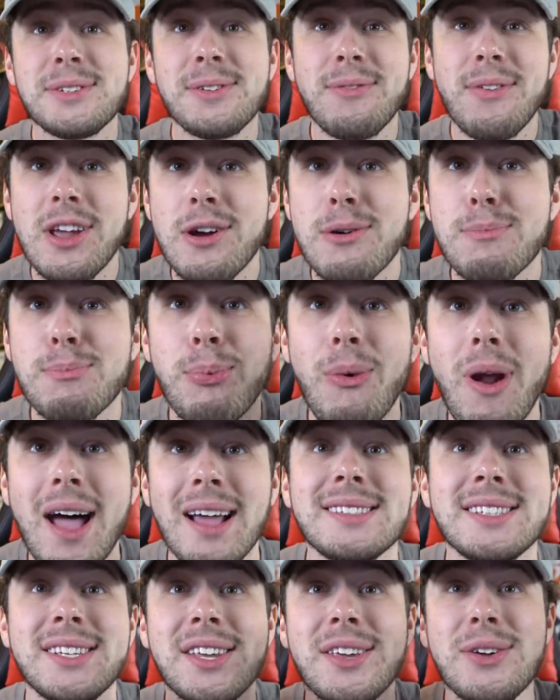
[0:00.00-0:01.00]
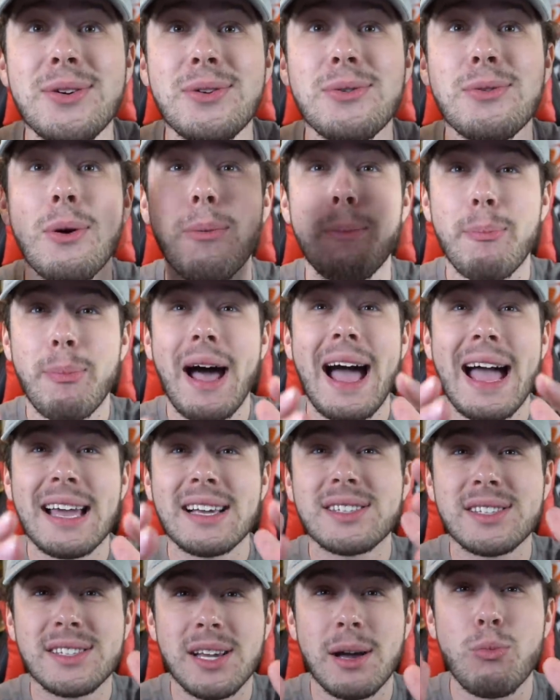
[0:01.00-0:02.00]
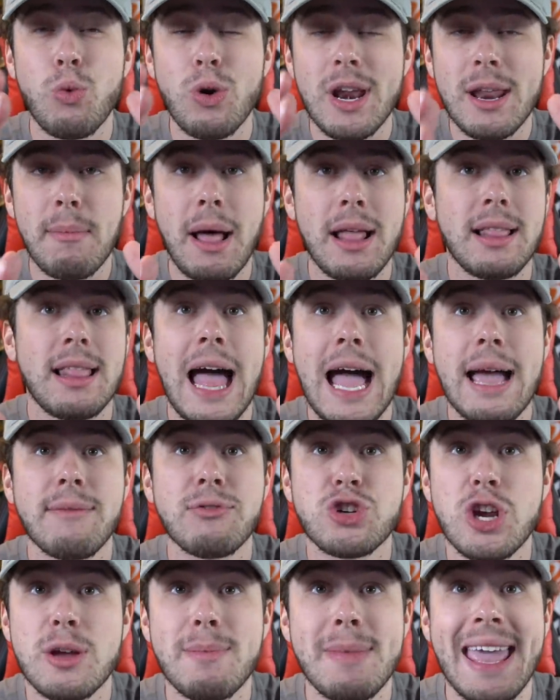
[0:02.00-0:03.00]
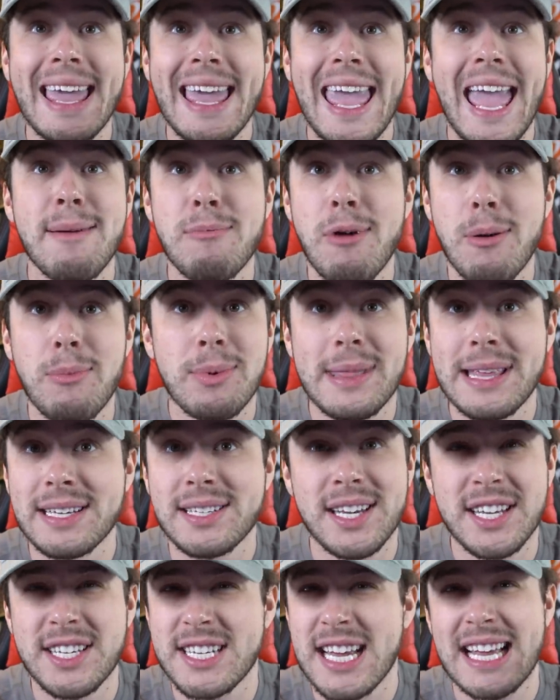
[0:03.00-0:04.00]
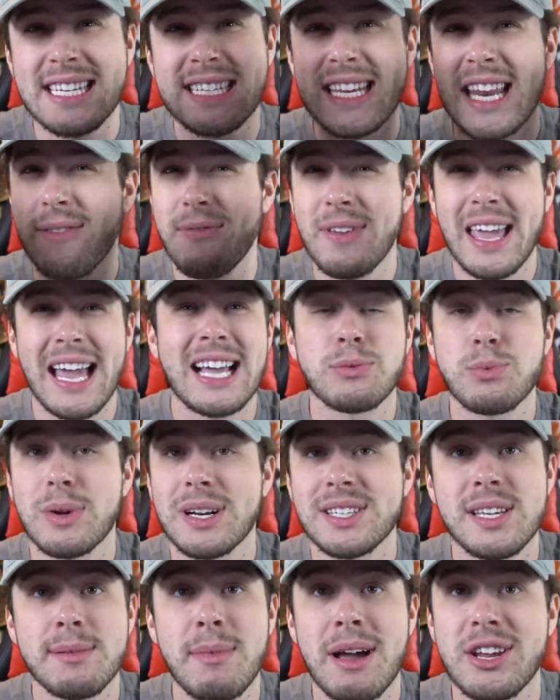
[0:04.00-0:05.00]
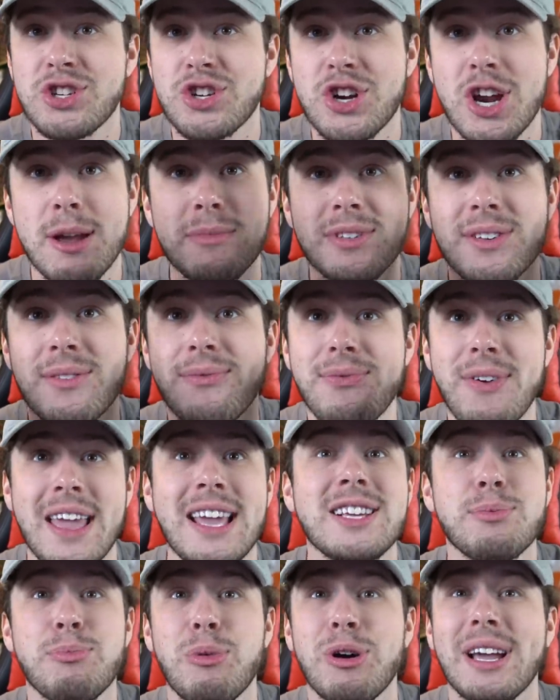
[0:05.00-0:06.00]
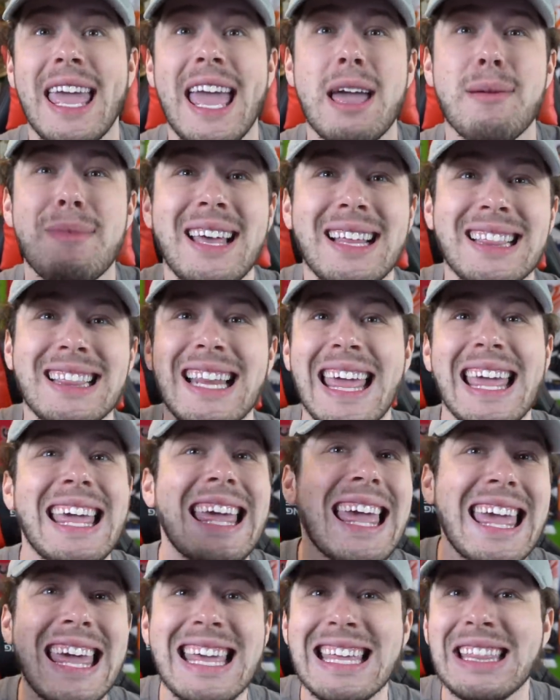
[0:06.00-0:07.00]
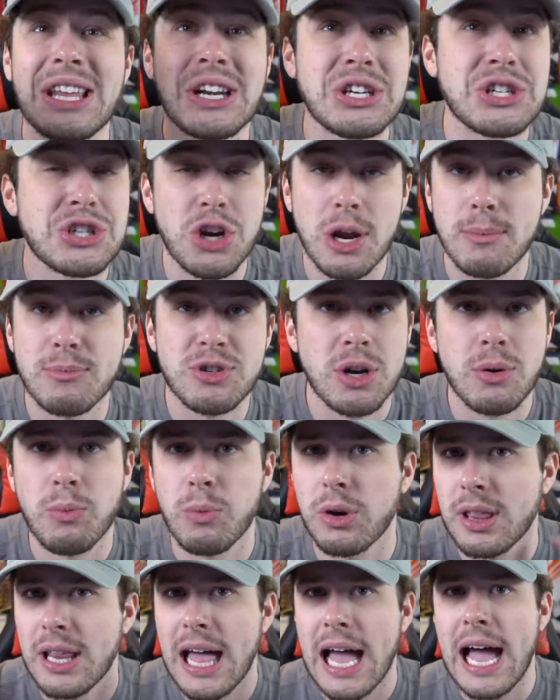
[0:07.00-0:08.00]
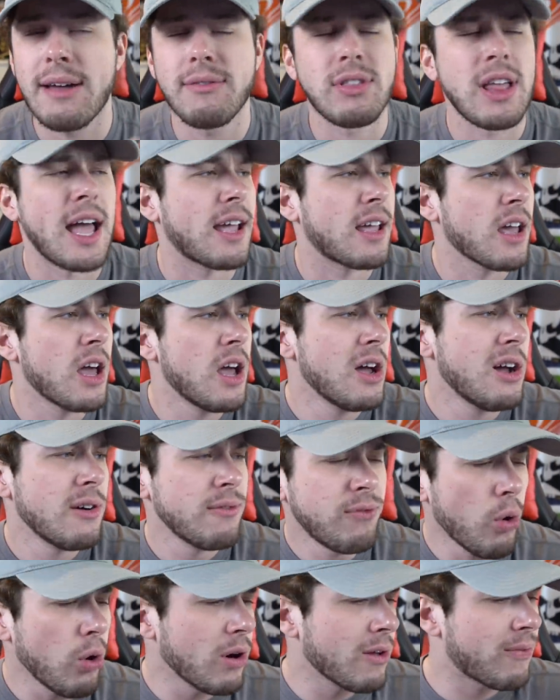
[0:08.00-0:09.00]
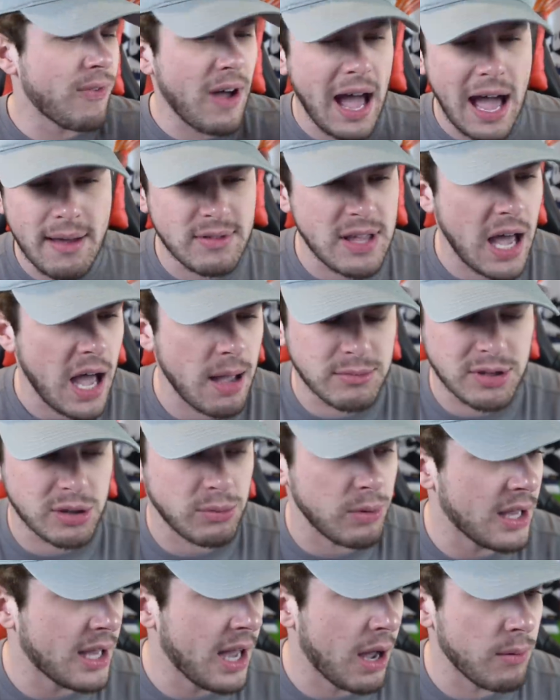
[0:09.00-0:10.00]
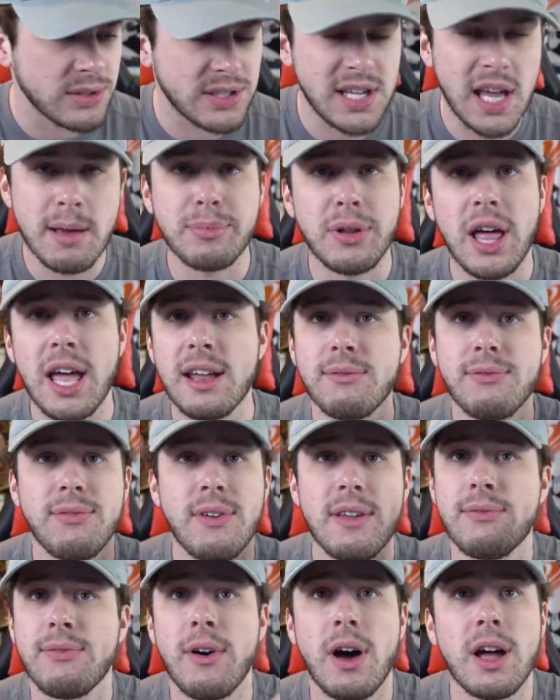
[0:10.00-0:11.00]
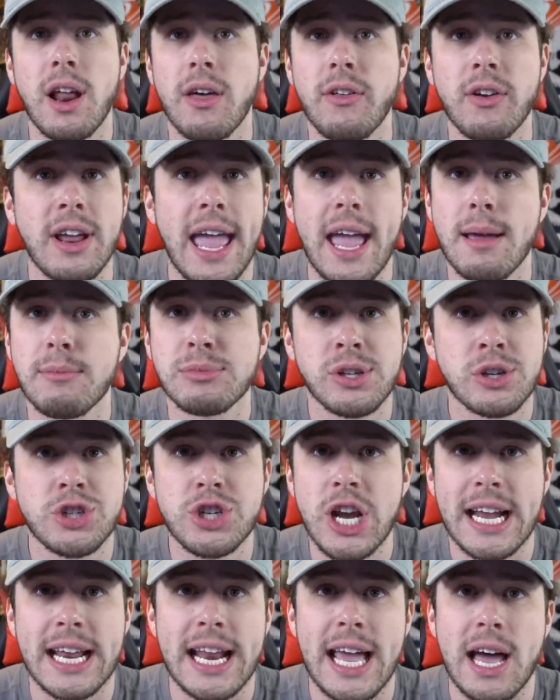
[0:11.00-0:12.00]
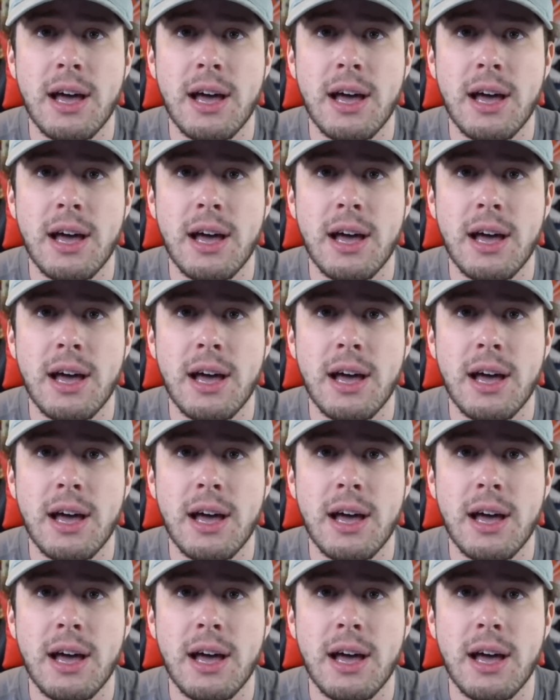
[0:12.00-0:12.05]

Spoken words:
was a video brought to you by someone in my live stream. They came up with this suggestion. If you guys want to see my streams, Facebook gaming link in the description. We're live like 4 to 5 times a week, I would say, playing FIFA and other games, so check it